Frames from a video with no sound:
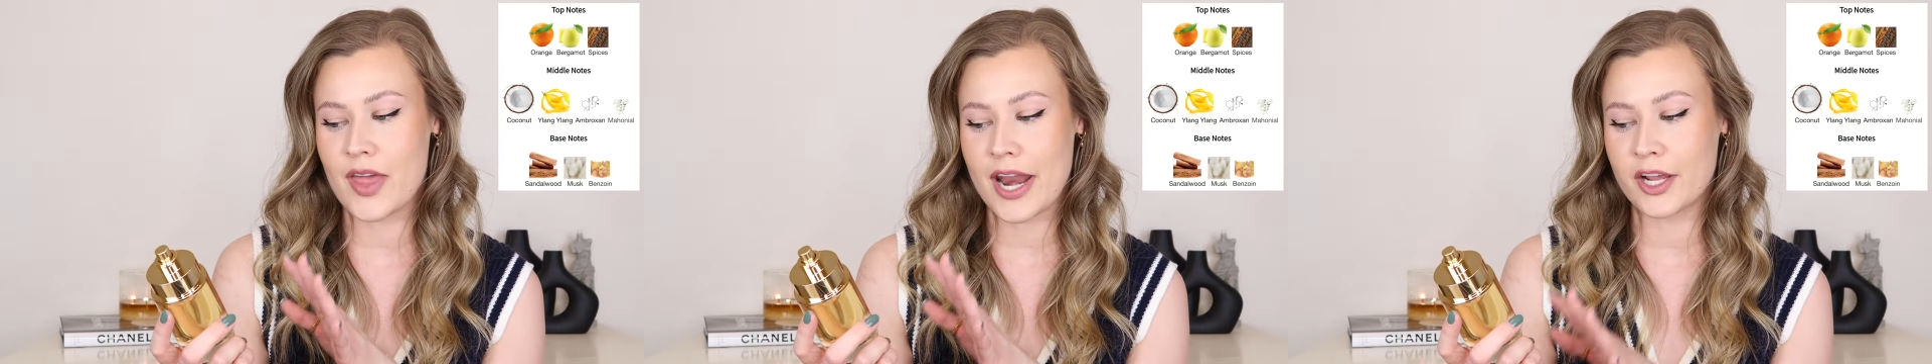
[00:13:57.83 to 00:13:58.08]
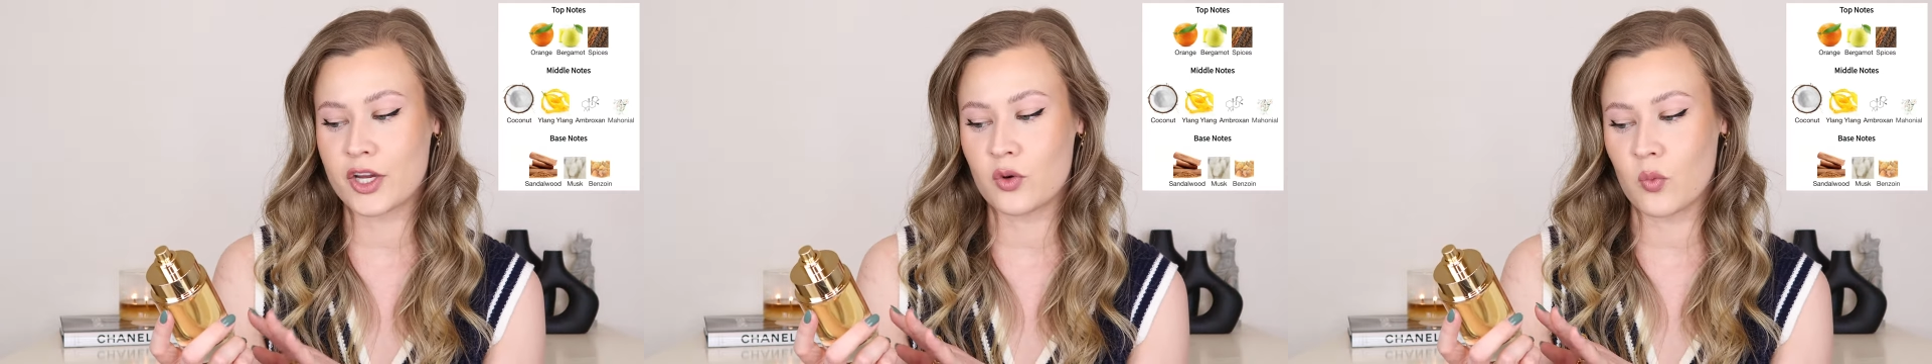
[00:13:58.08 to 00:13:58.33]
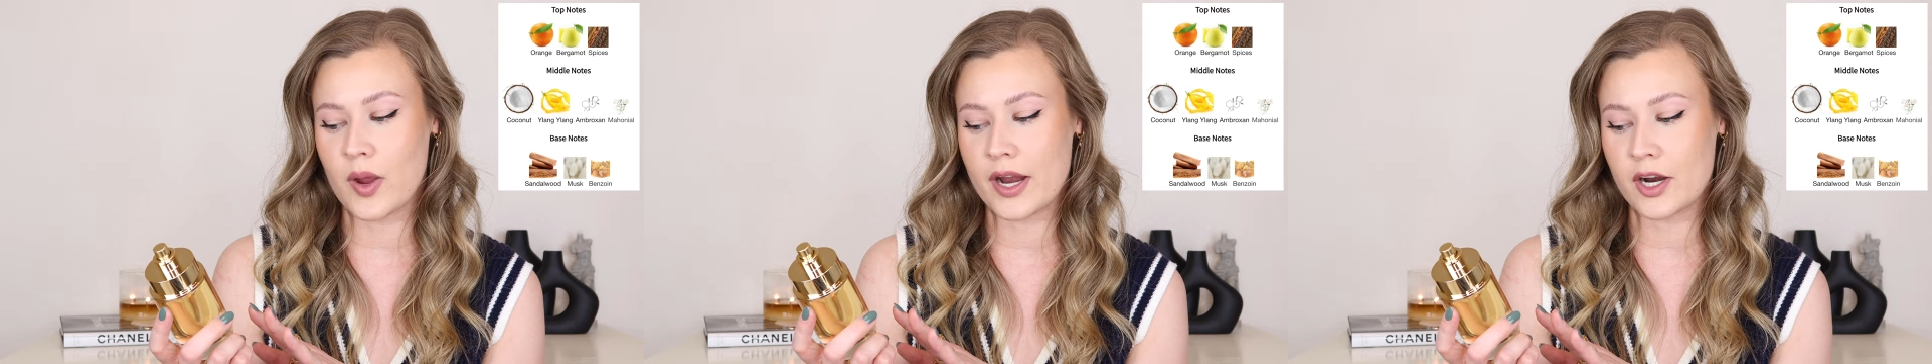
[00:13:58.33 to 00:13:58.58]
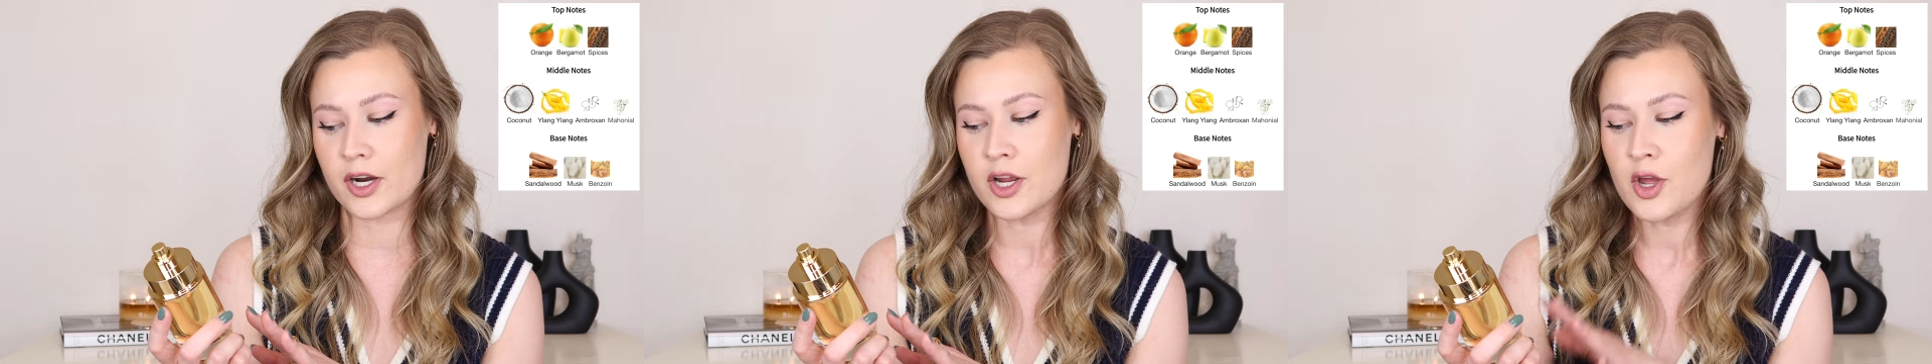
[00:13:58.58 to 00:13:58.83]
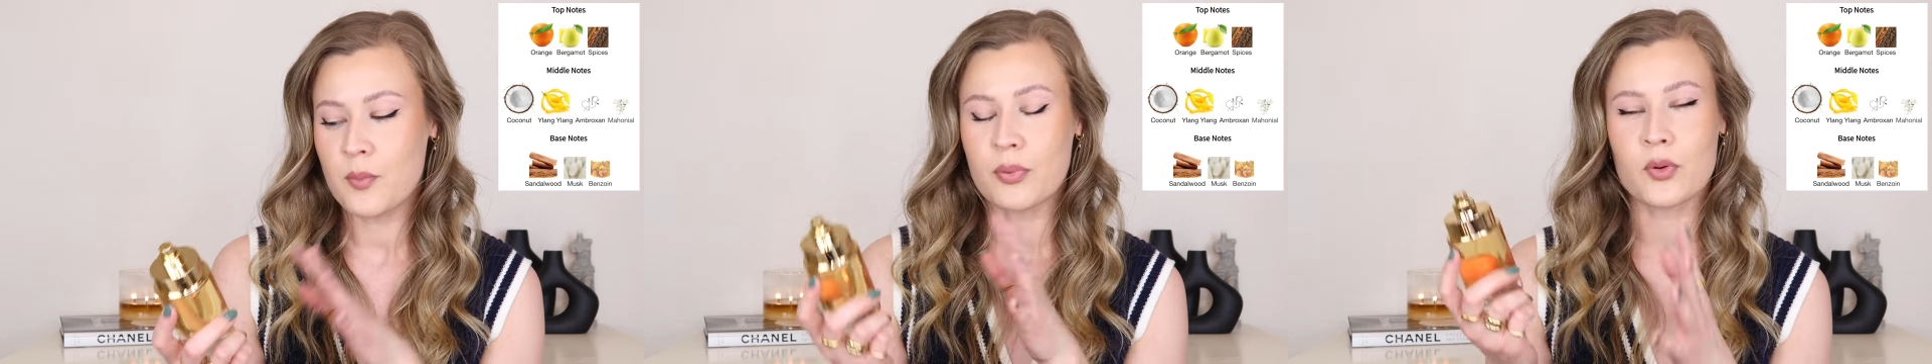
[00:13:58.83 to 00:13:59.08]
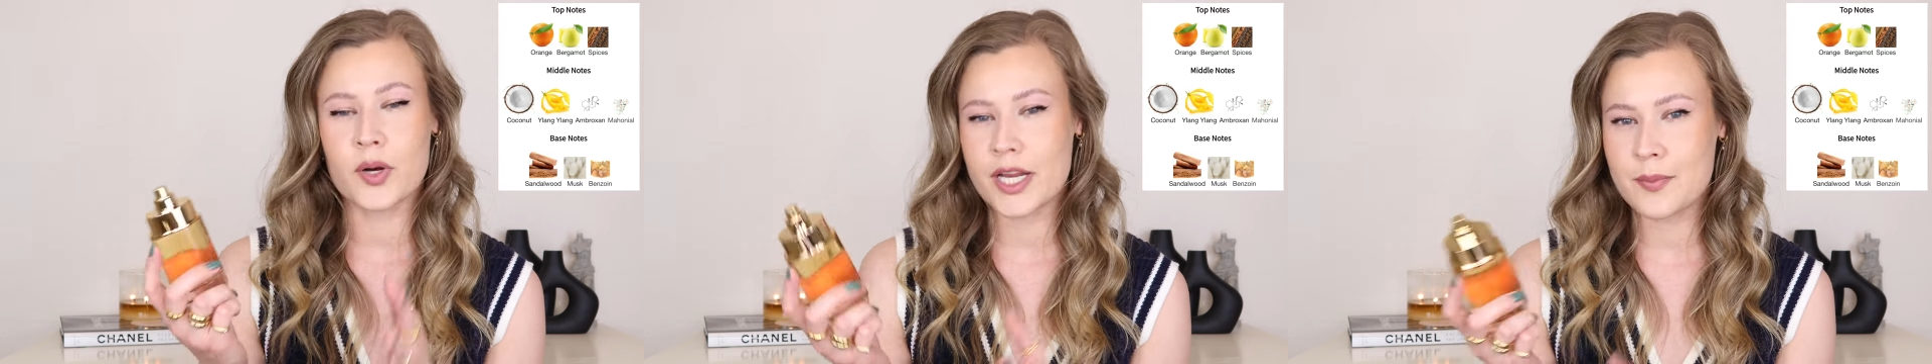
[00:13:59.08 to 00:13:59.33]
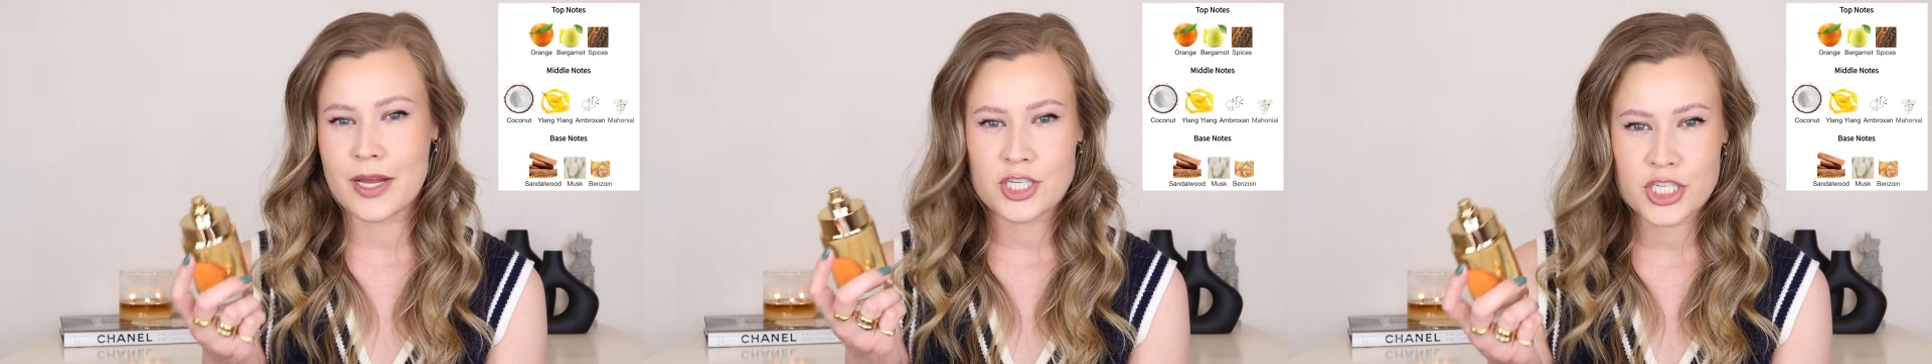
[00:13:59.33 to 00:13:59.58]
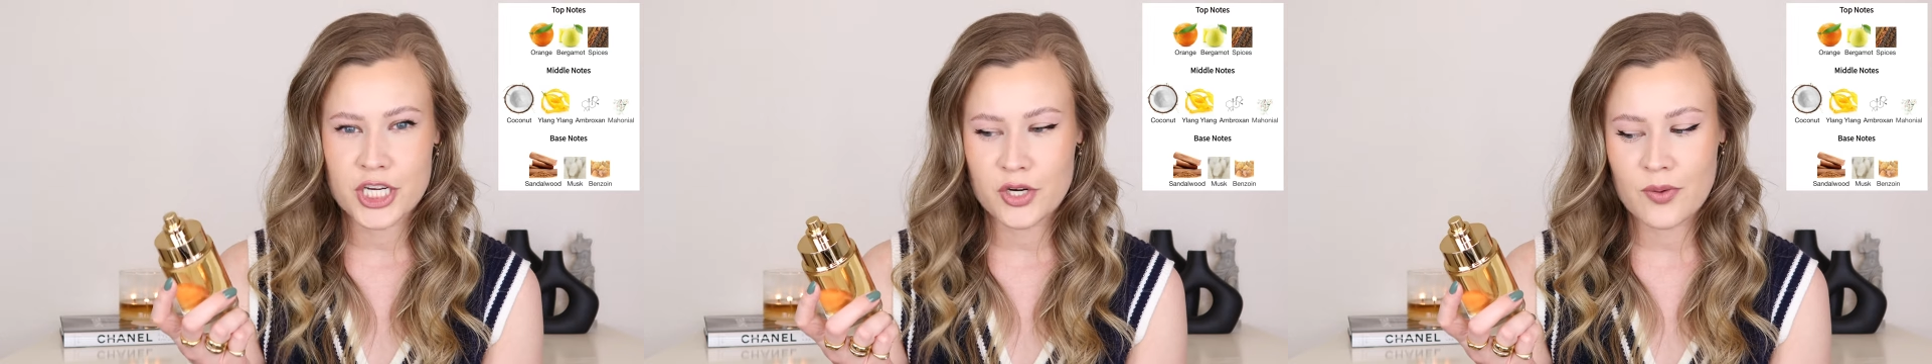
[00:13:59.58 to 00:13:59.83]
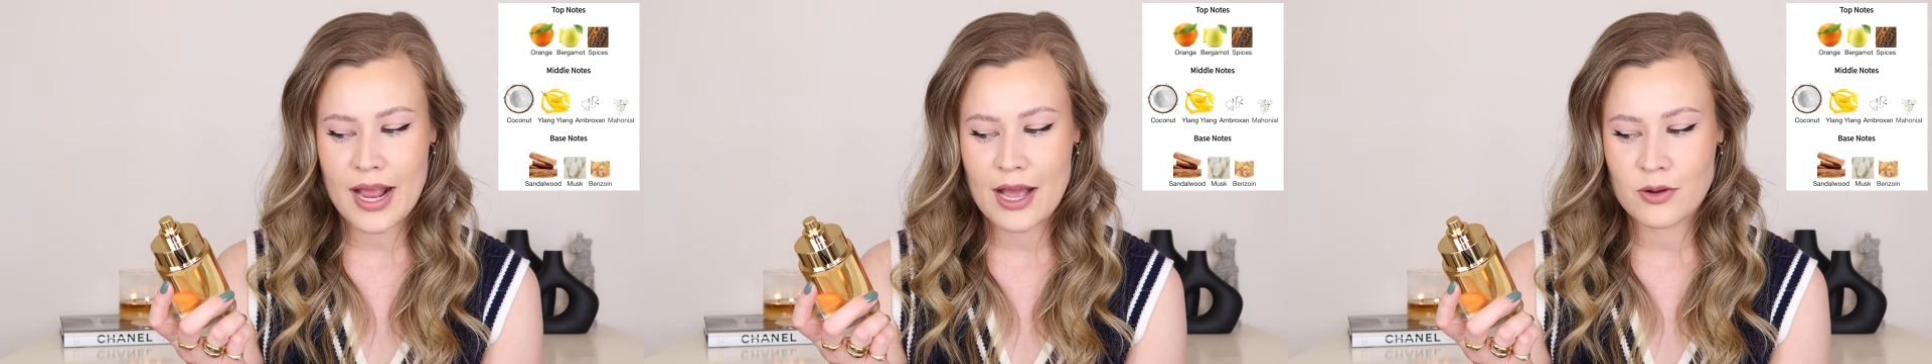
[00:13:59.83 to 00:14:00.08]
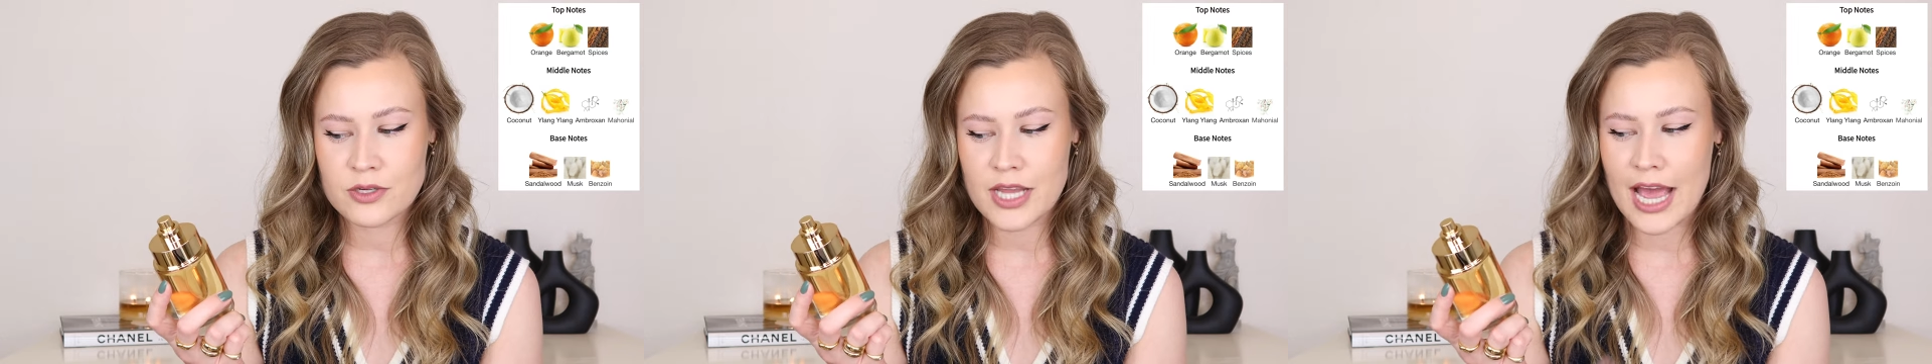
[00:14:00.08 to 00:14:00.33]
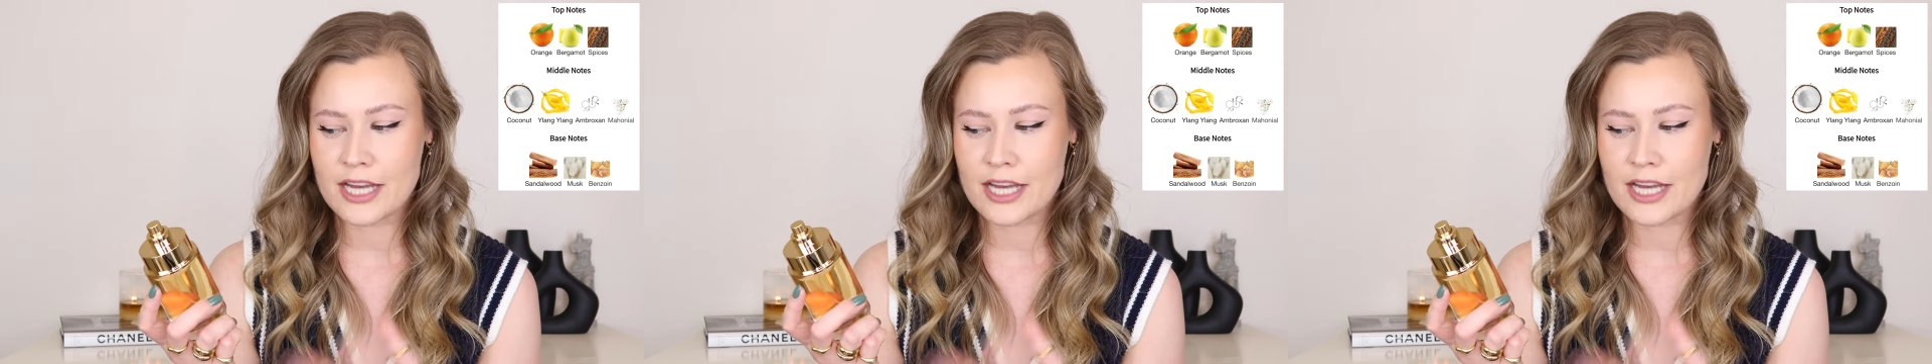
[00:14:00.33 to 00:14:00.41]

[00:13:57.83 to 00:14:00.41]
that I could wear pretty much year round.